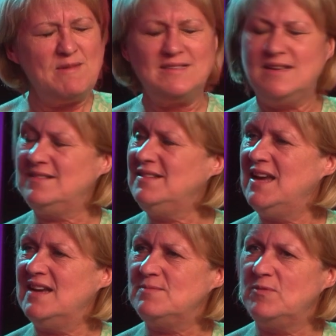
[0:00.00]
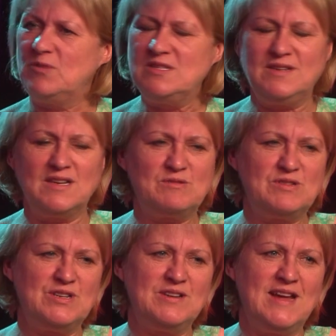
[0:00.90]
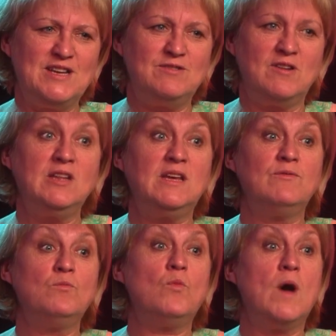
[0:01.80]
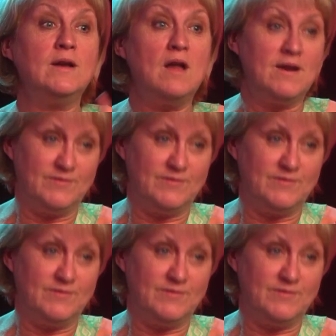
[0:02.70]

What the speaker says: I said, "Yes, but once you get to a certain age, you're only given one line of